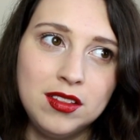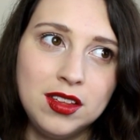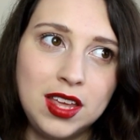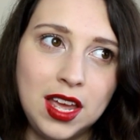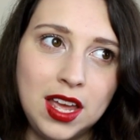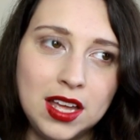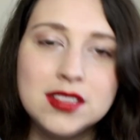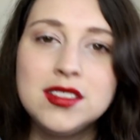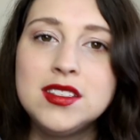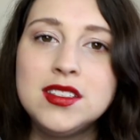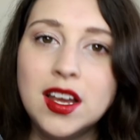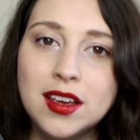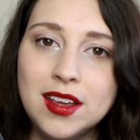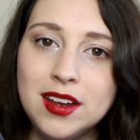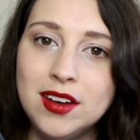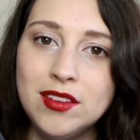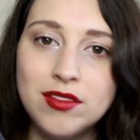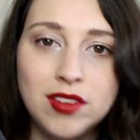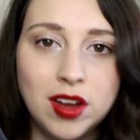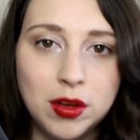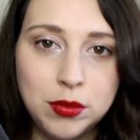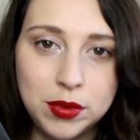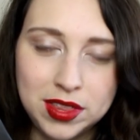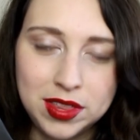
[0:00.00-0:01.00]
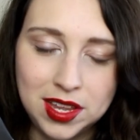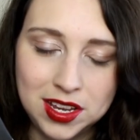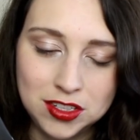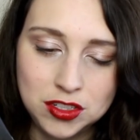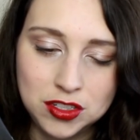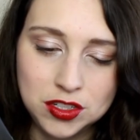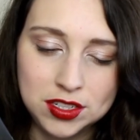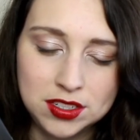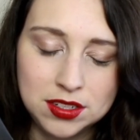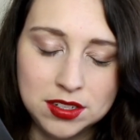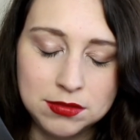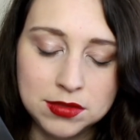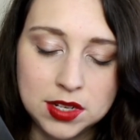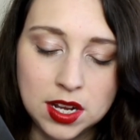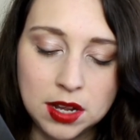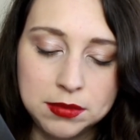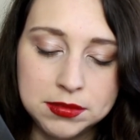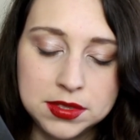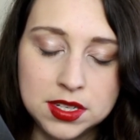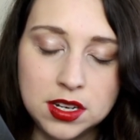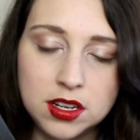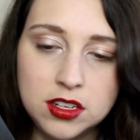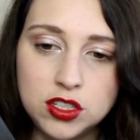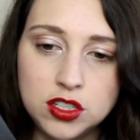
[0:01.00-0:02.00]
get stuck in a rut with history
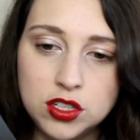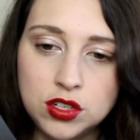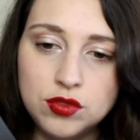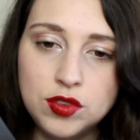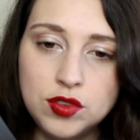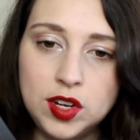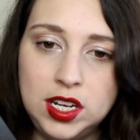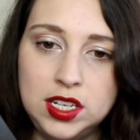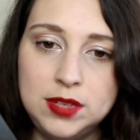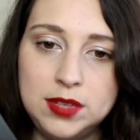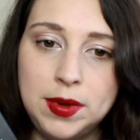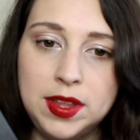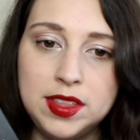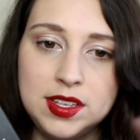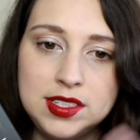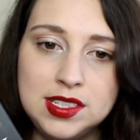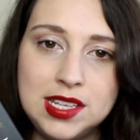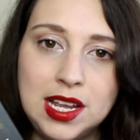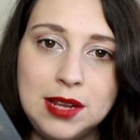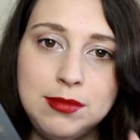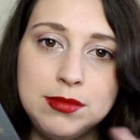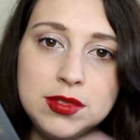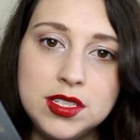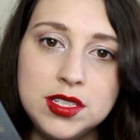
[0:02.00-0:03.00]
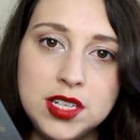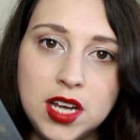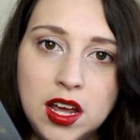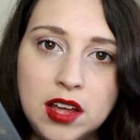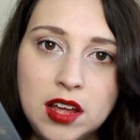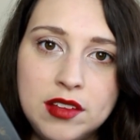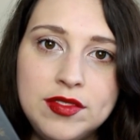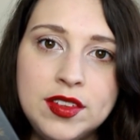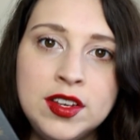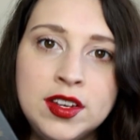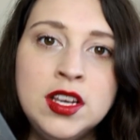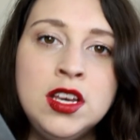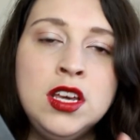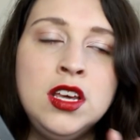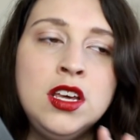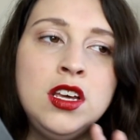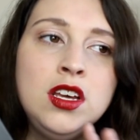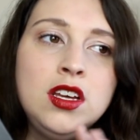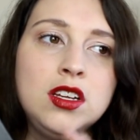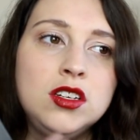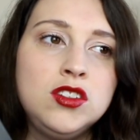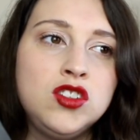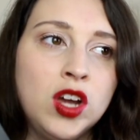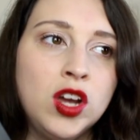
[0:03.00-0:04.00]
sometimes, and I do read about the same stuff and
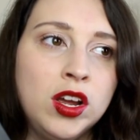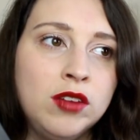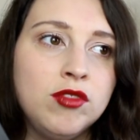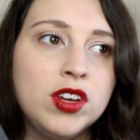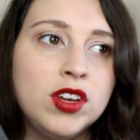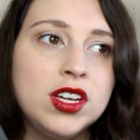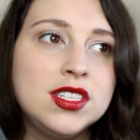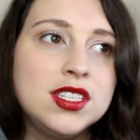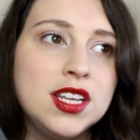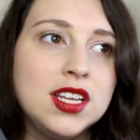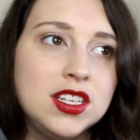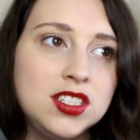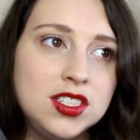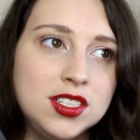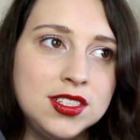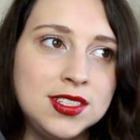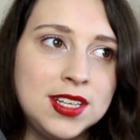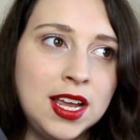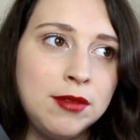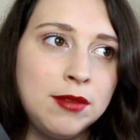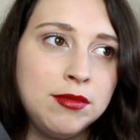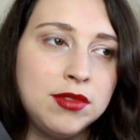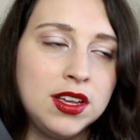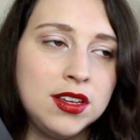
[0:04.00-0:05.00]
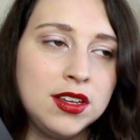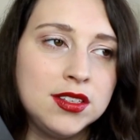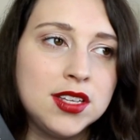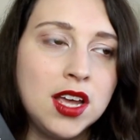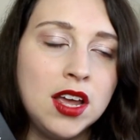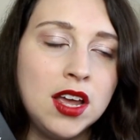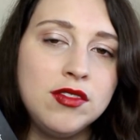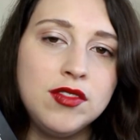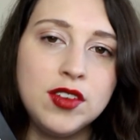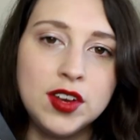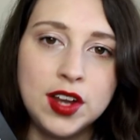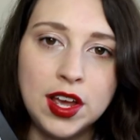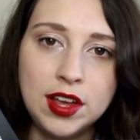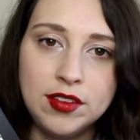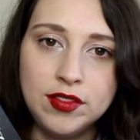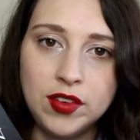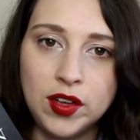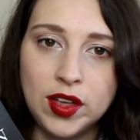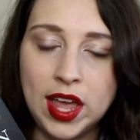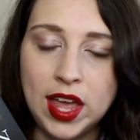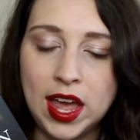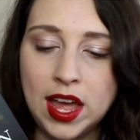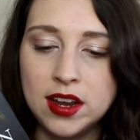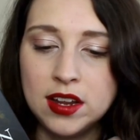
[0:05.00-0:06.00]
try and research the same things over and over
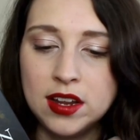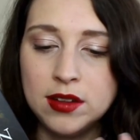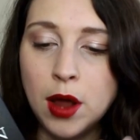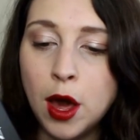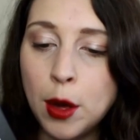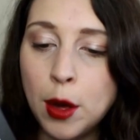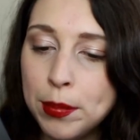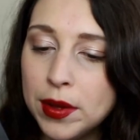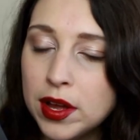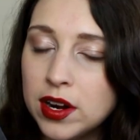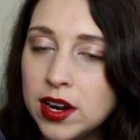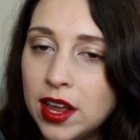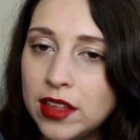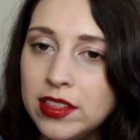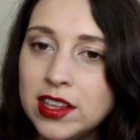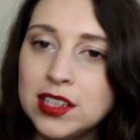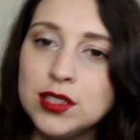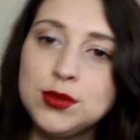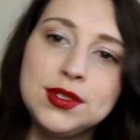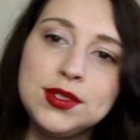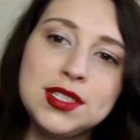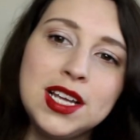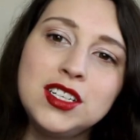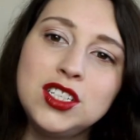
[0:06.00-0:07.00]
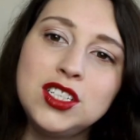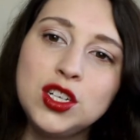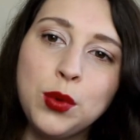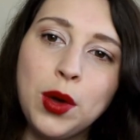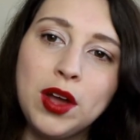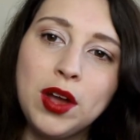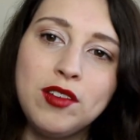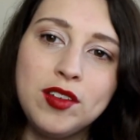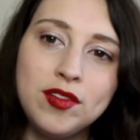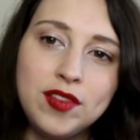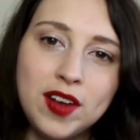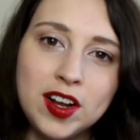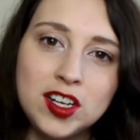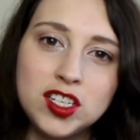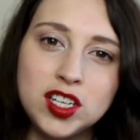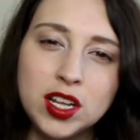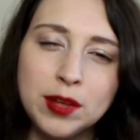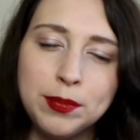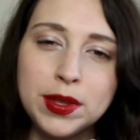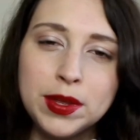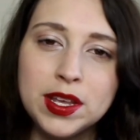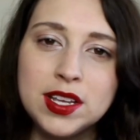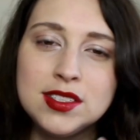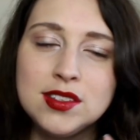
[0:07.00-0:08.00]
again. And a book like this was actually quite
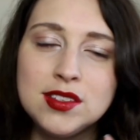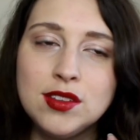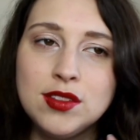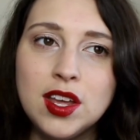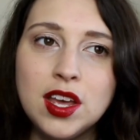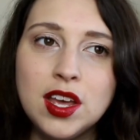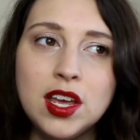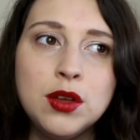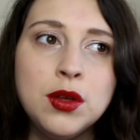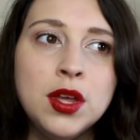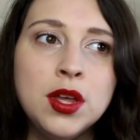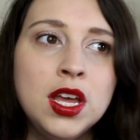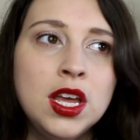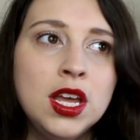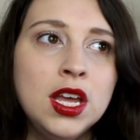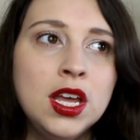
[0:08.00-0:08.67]
refreshing because although